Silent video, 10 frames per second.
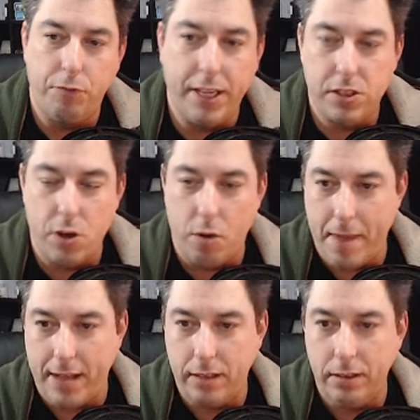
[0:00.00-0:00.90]
don't
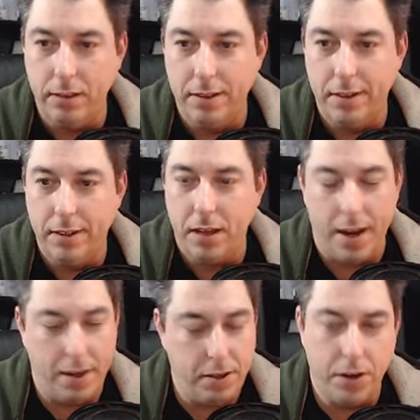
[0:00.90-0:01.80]
matter? Uh,
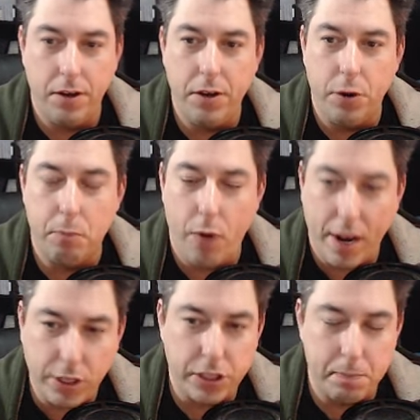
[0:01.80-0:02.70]
your your
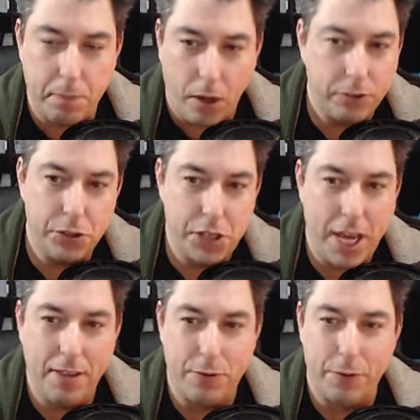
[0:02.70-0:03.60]
precious Baldur's
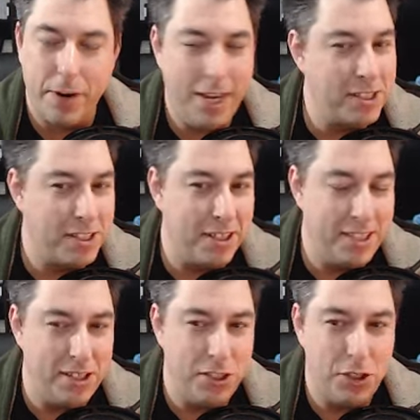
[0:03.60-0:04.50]
Gate three is,
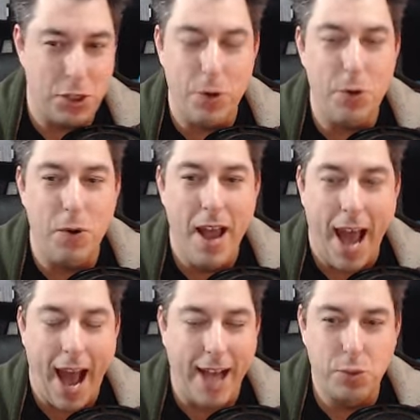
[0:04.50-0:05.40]
didn't do
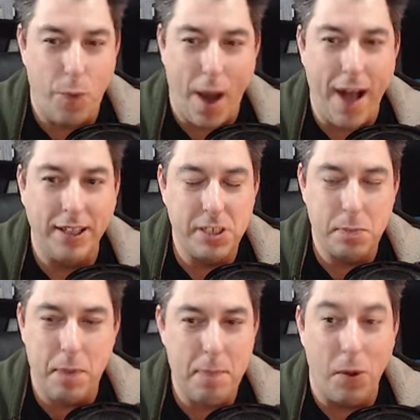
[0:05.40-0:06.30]
as well as
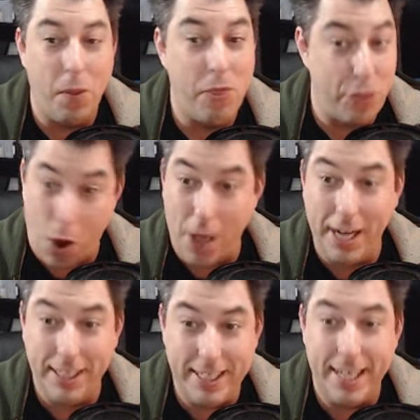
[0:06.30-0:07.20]
people thought
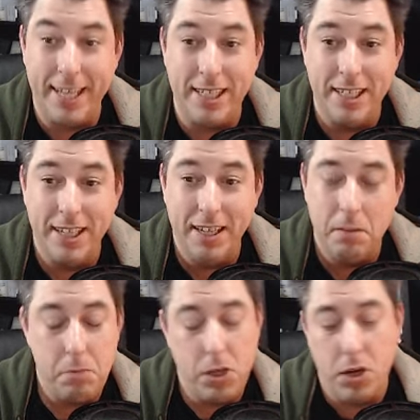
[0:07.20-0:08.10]
it did.
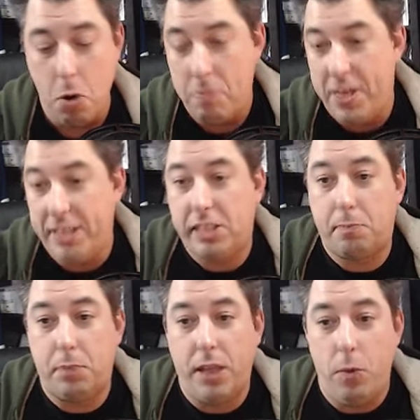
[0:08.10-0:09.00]
You know, they
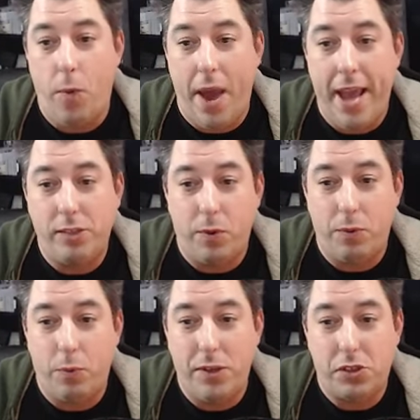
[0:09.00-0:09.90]
split ways with
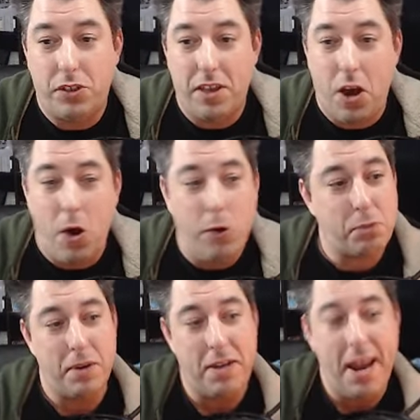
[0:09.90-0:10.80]
Wizards of the Coast,
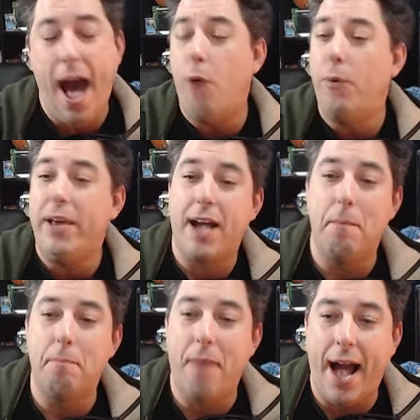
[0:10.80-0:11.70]
but now we
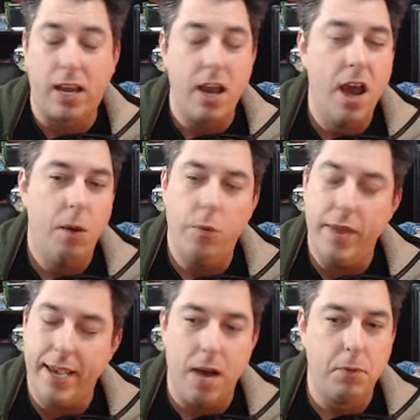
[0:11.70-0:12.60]
come back. We
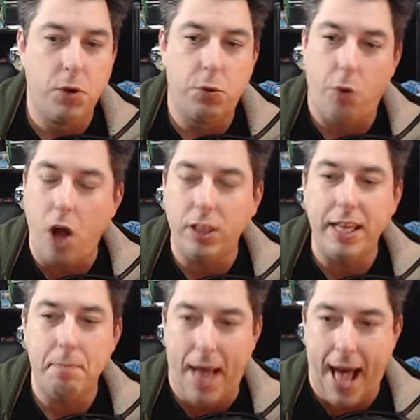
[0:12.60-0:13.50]
come
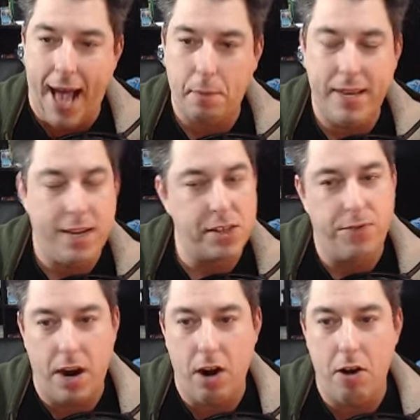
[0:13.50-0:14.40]
crawling back because
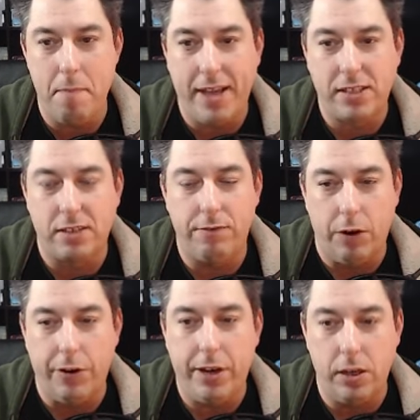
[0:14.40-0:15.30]
Vara makes a
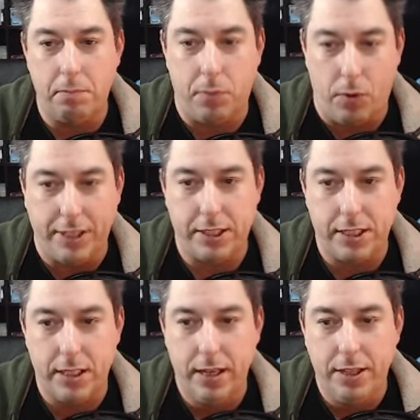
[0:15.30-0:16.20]
very good point.
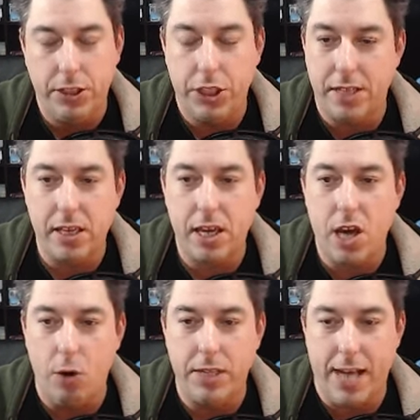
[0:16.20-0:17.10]
She doesn't
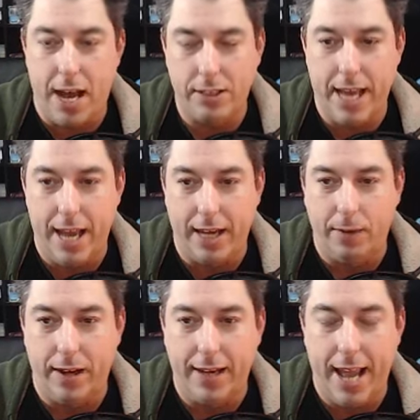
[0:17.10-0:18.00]
kowtow to
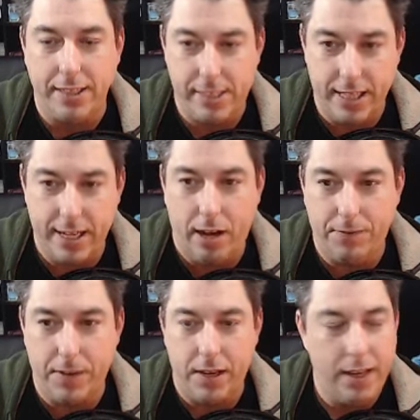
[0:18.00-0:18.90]
anyone. And Sid
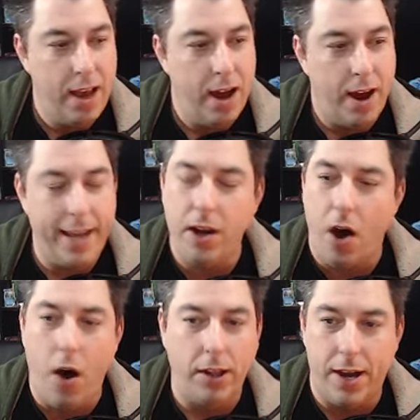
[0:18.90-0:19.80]
Alpha, in
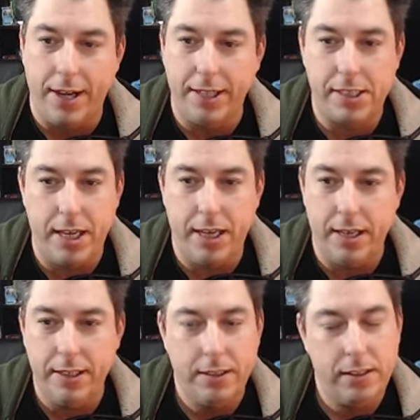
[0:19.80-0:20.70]
all honesty,
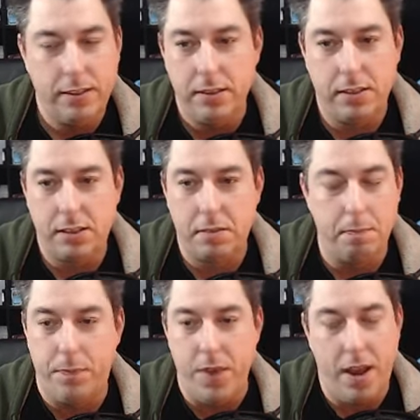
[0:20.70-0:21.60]

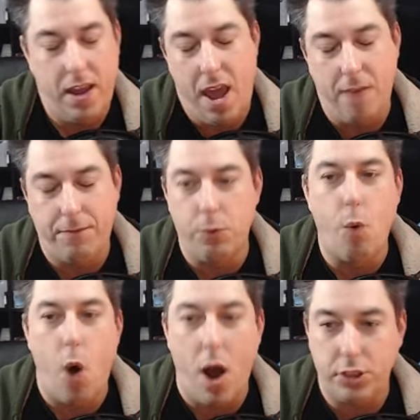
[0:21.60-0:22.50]
if you
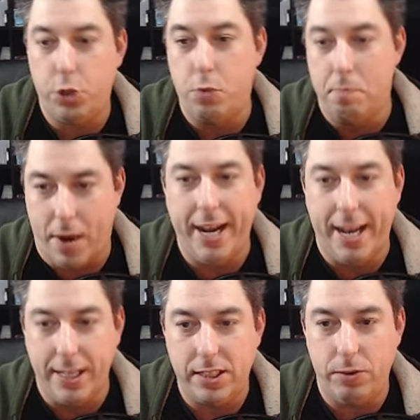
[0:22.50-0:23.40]
want to butt
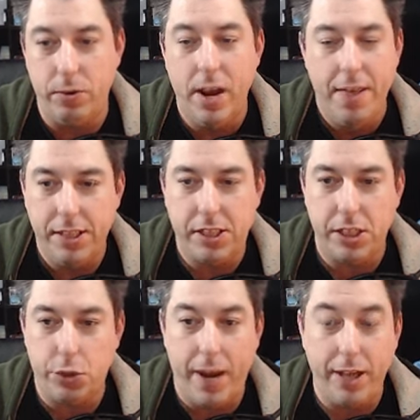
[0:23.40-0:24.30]
into the
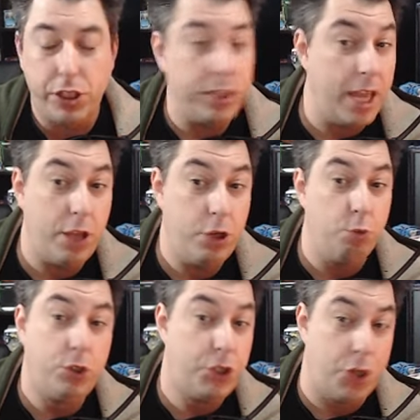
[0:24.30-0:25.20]
situation that you
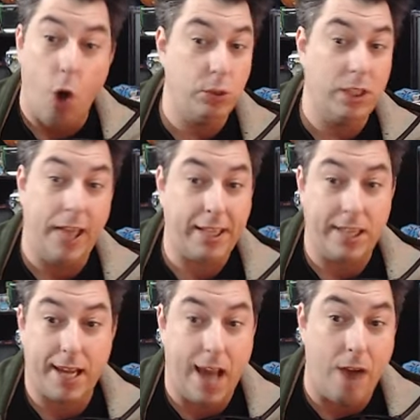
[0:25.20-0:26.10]
don't like
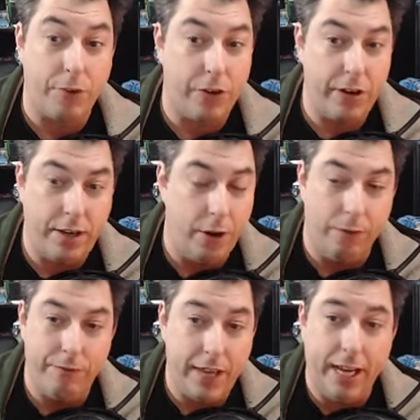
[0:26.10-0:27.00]
to cover in your
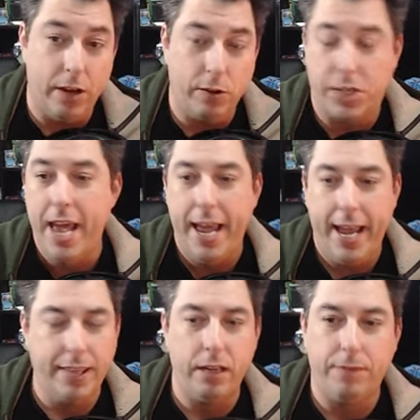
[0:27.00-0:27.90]
videos
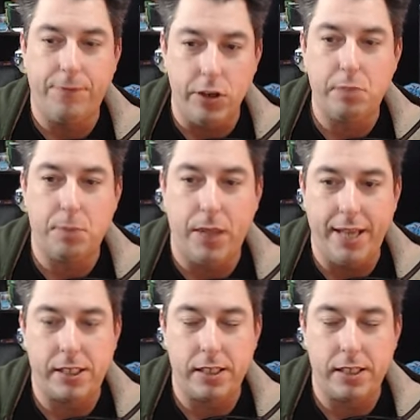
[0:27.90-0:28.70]
in the first place,